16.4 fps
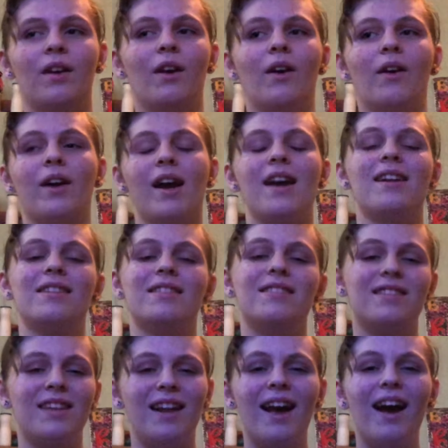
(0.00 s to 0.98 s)
Okay,
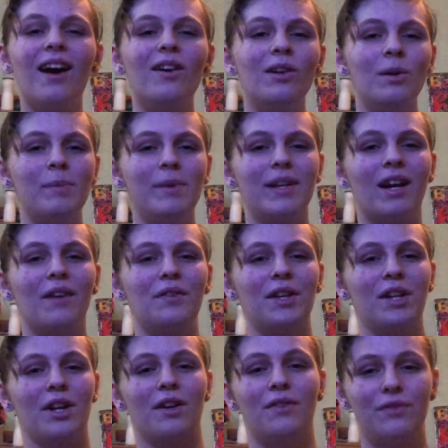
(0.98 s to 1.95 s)
today I'll only be
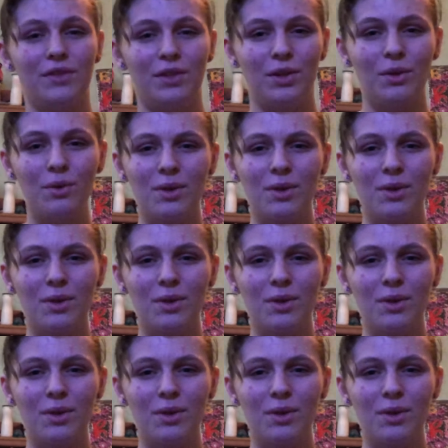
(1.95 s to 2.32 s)
covering a few